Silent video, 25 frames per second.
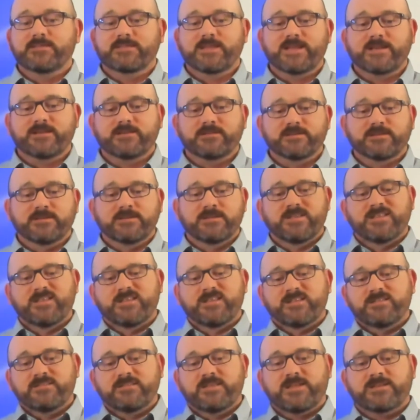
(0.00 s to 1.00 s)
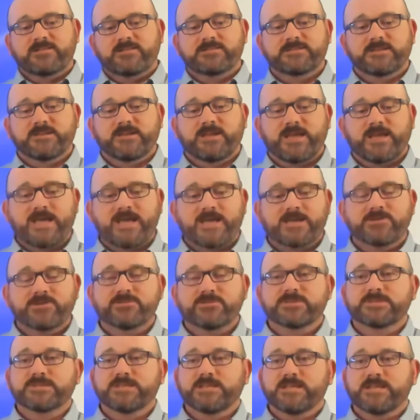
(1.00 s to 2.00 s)
that that
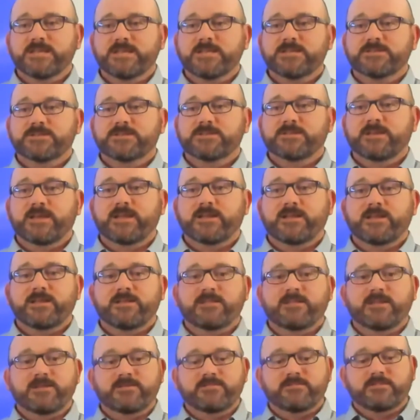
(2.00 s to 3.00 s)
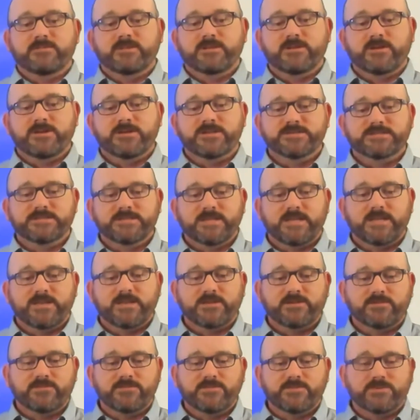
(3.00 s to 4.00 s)
accuracy into that and the
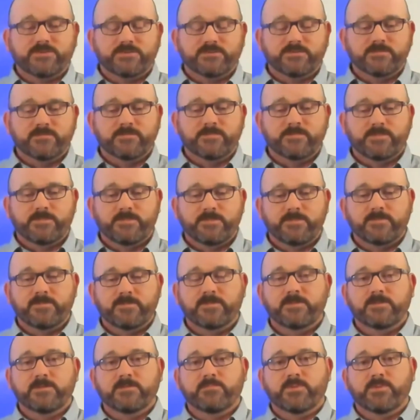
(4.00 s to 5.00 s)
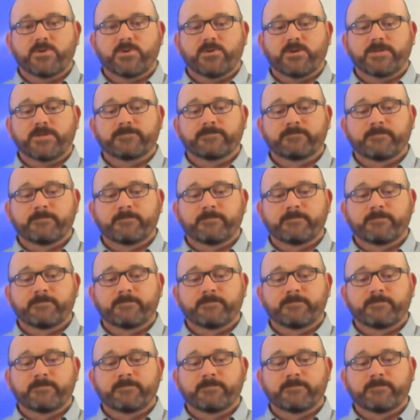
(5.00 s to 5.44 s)
understanding of your mine.